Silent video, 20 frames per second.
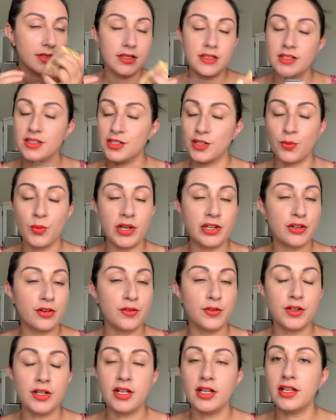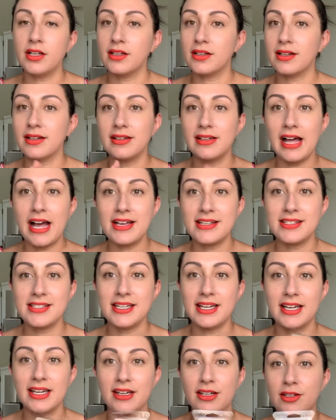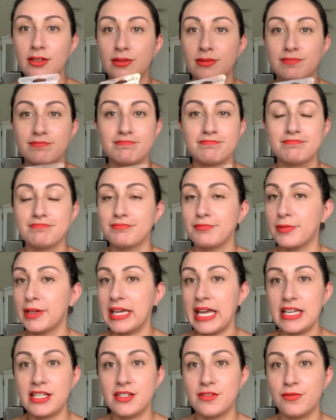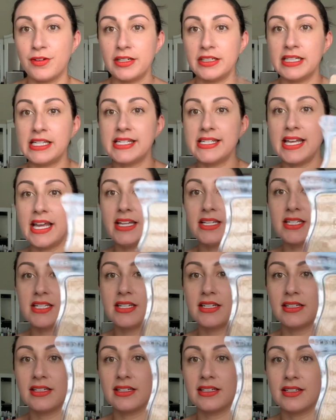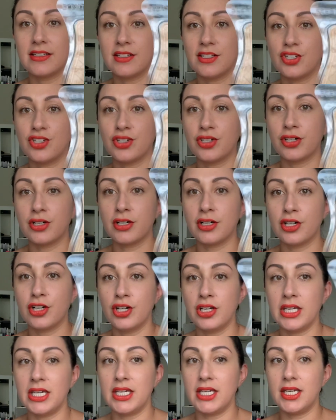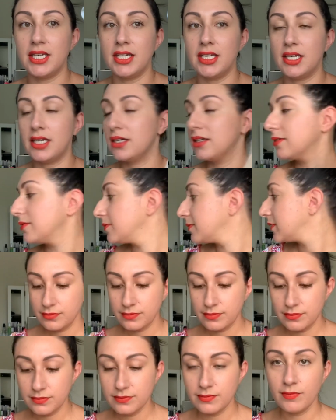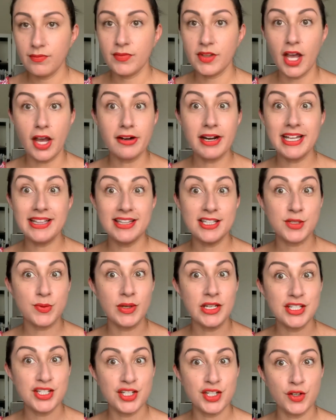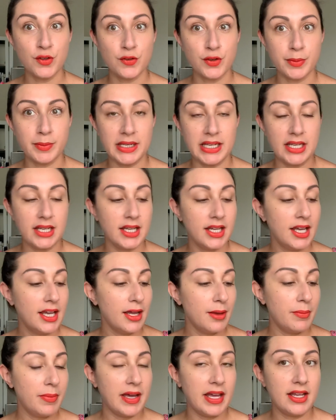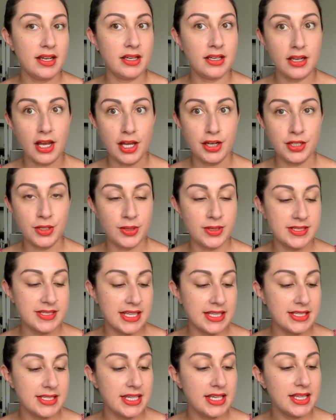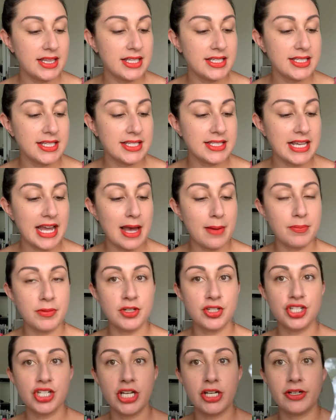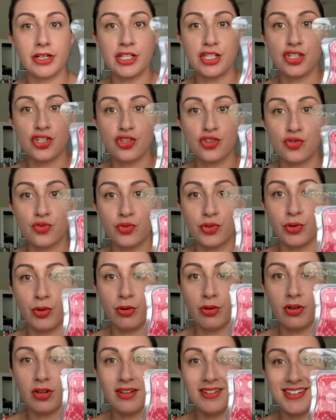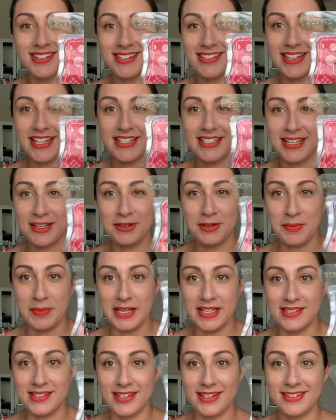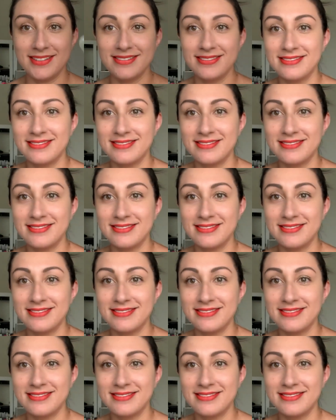It's a wonderful, classic, guest-friendly scent, sugar cookie. All right, this one is new for me, but not new to SCENTSY. This is apple cherry strudel. Doesn't that sound amazing?